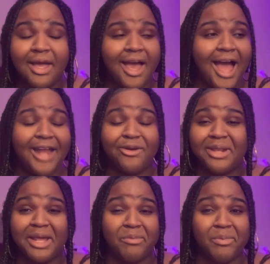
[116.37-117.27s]
I know
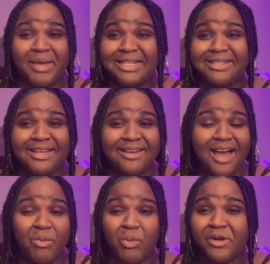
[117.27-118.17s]
that I'm amazing,
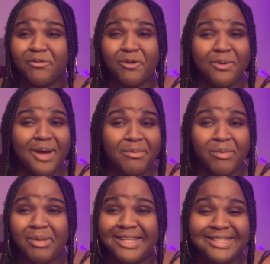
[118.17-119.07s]
I'm wonderful, I'm a
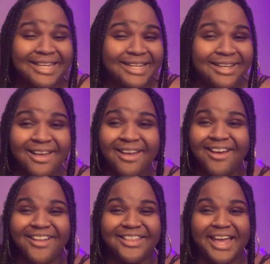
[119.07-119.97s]
blessing.
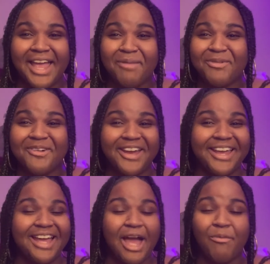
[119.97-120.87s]
Like, I'm great,
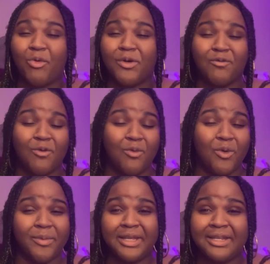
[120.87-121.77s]
I'm a wonderful
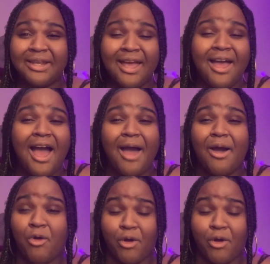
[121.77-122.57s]
woman or